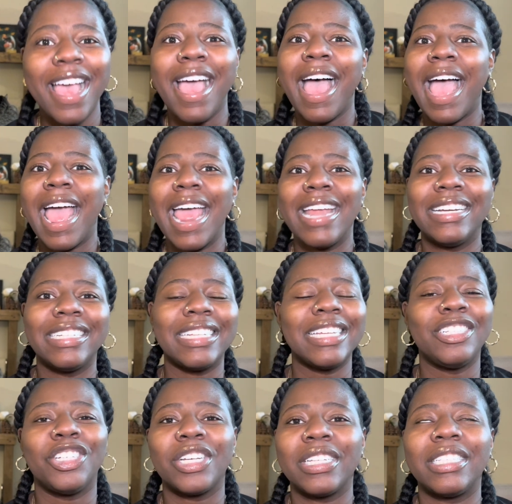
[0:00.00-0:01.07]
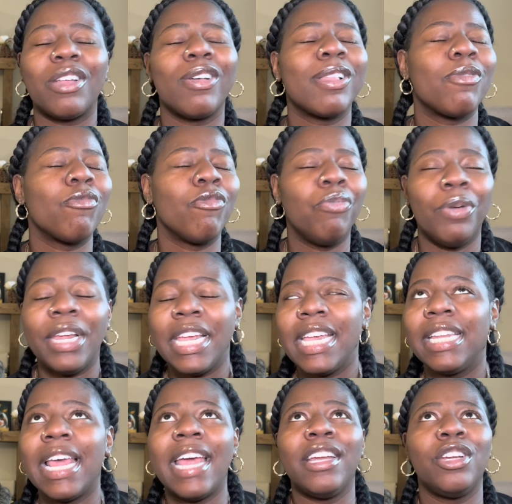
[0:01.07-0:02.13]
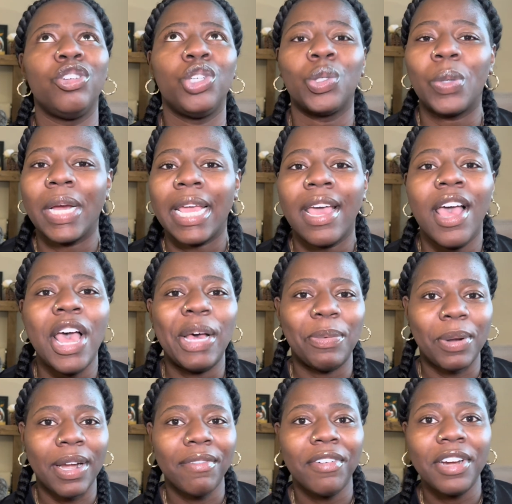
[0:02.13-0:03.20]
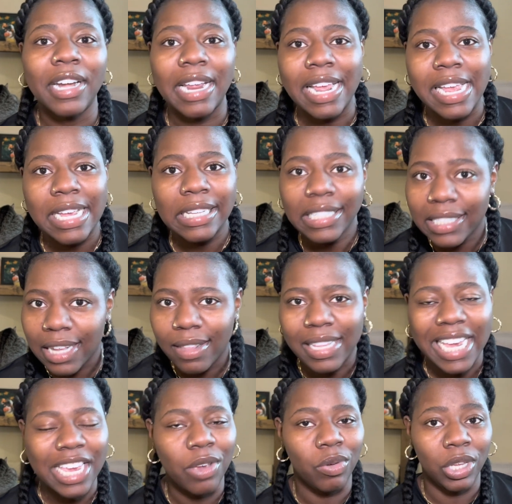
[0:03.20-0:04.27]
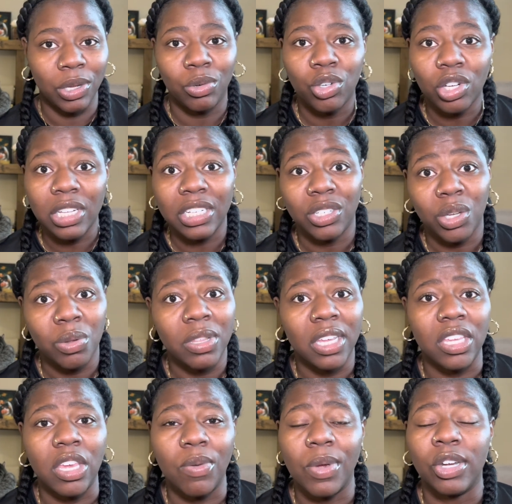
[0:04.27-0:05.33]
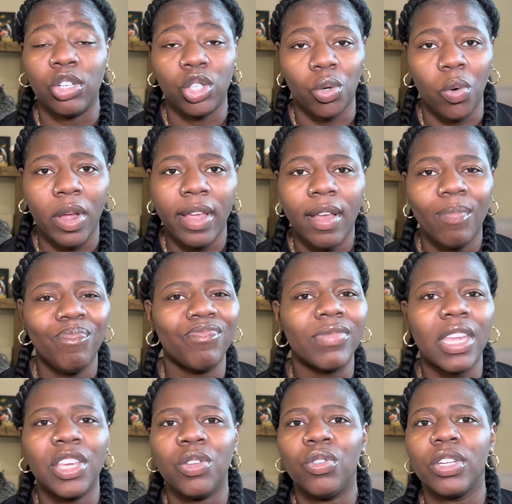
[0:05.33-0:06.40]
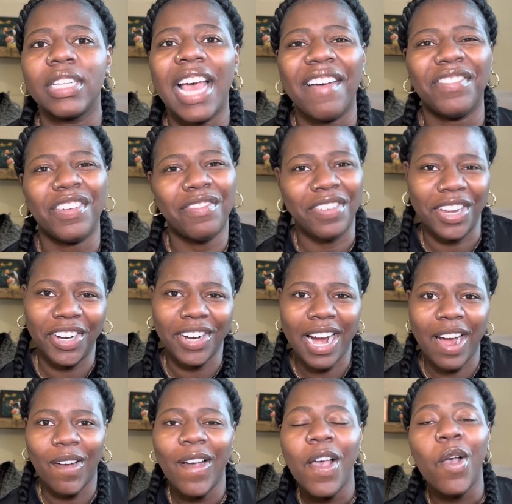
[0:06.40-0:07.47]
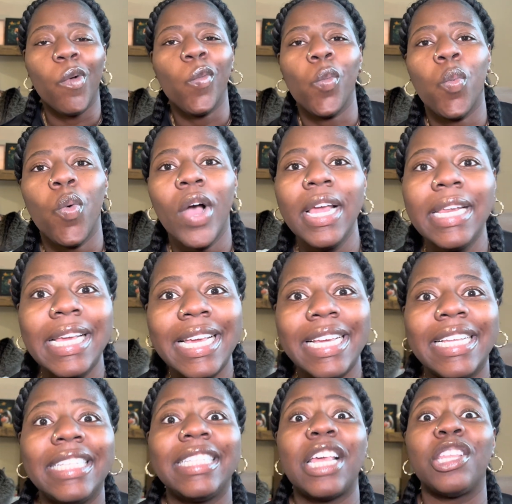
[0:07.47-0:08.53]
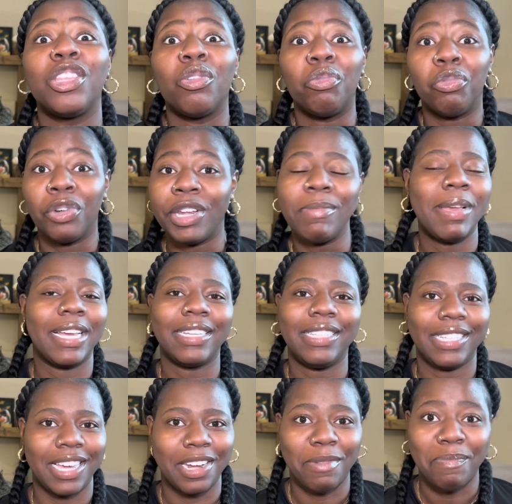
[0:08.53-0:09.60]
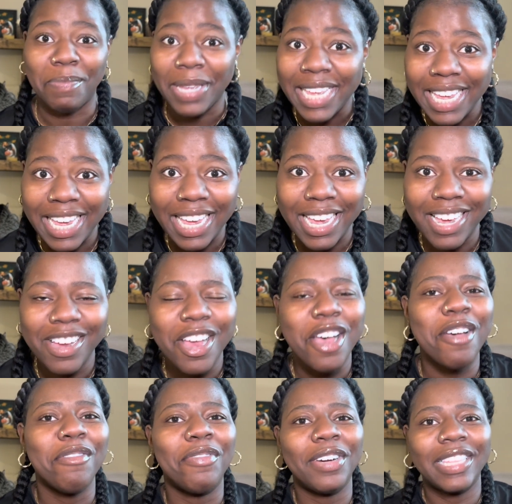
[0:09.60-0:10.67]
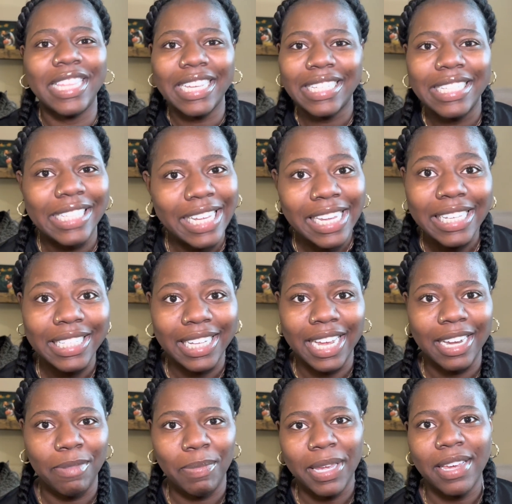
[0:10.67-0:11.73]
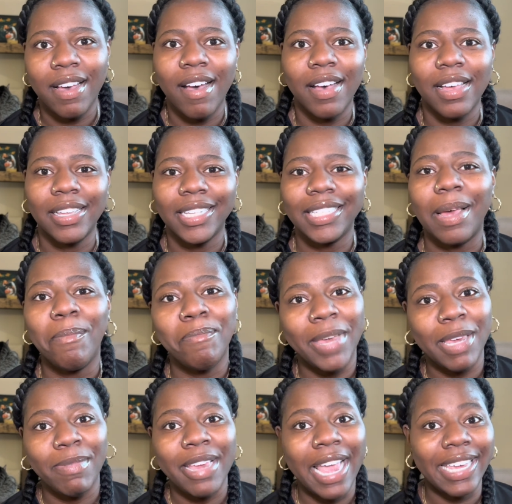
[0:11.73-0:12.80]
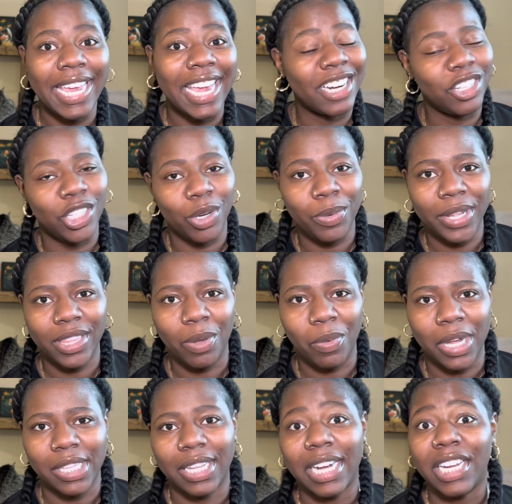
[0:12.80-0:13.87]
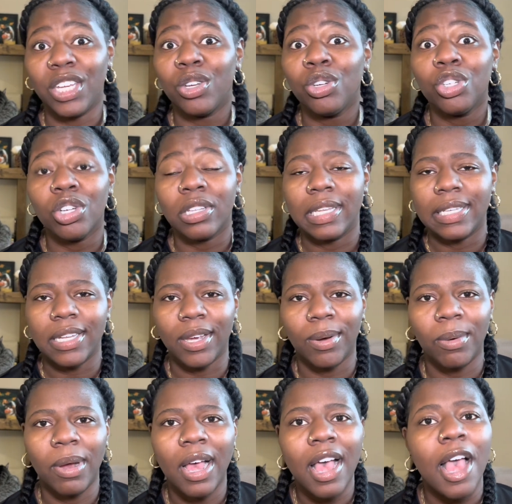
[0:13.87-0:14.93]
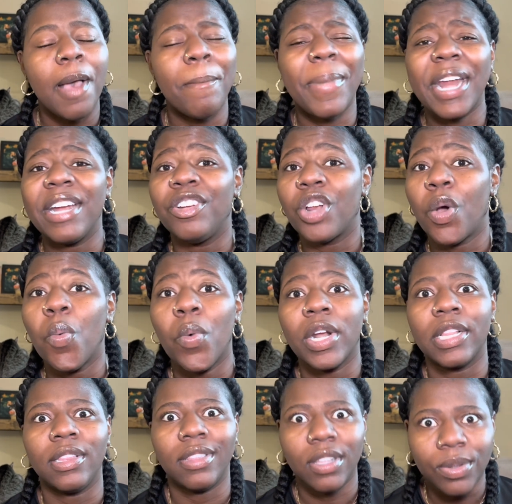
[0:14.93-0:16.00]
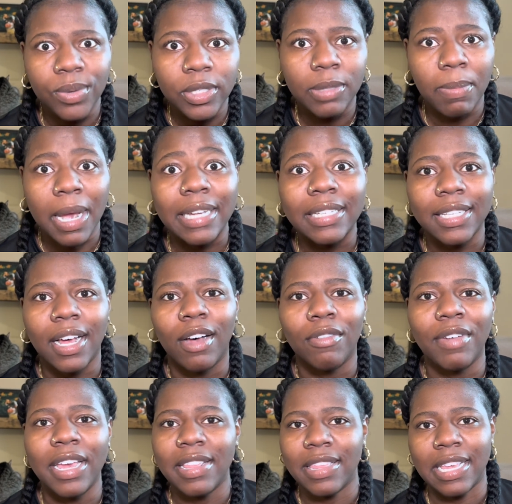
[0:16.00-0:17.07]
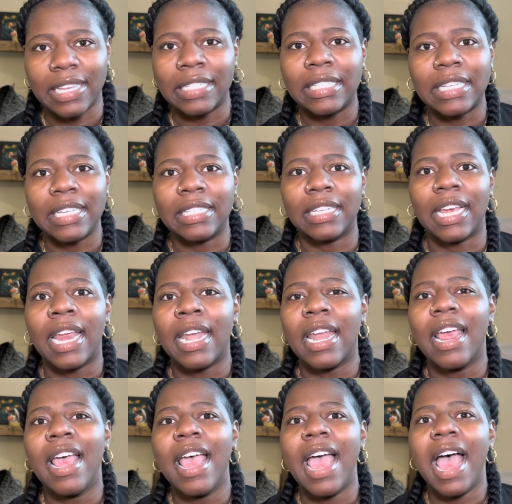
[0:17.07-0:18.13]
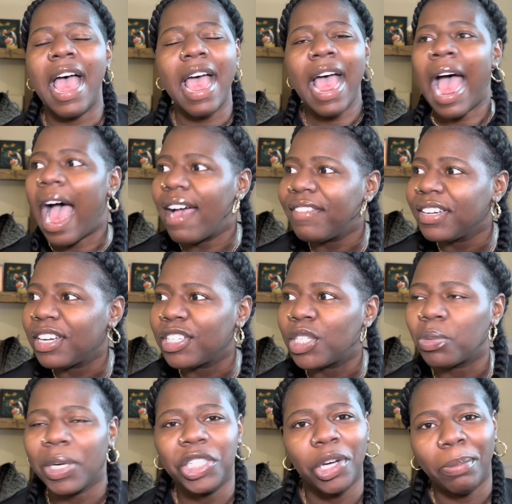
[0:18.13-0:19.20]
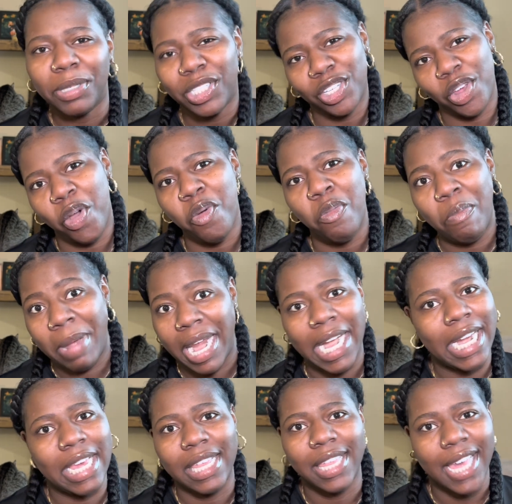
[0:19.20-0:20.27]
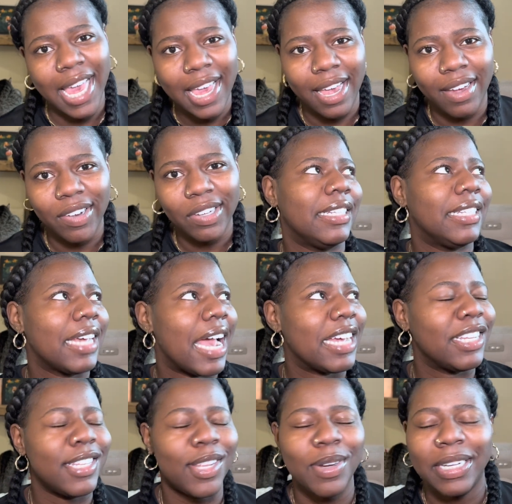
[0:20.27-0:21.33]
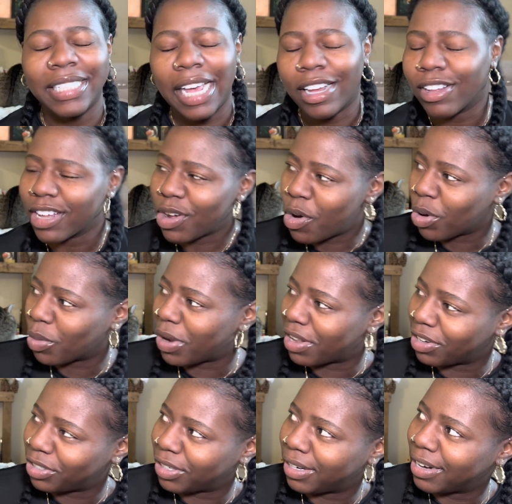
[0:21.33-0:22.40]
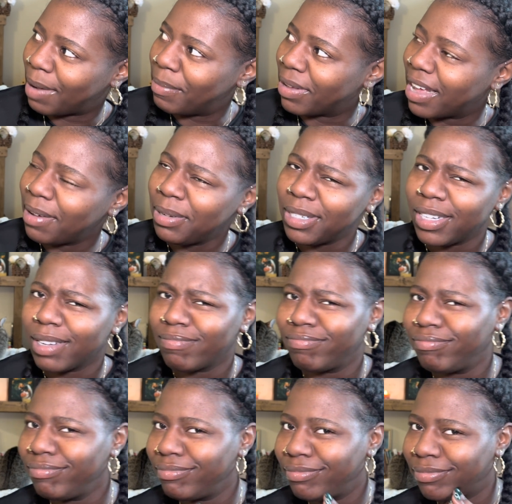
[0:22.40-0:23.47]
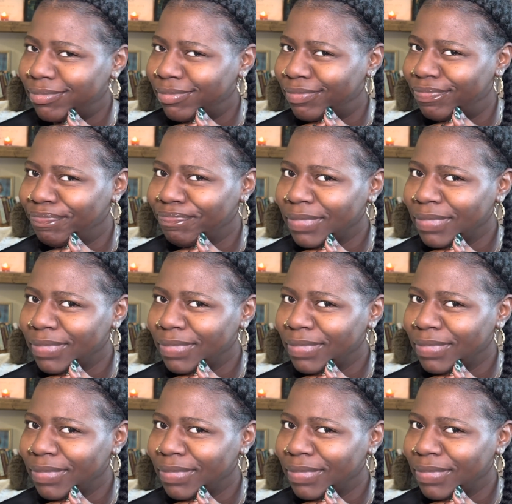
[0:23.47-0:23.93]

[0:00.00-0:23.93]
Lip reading: and just read and enjoy whatever it is that you usually do that you enjoy. You just have to figure out what is the remix going to be for this season, because maybe I can't do it the way that I usually do, but I don't want to lose myself in this season having to switch up so many things. As soon as that cold weather started coming, I was like, I'm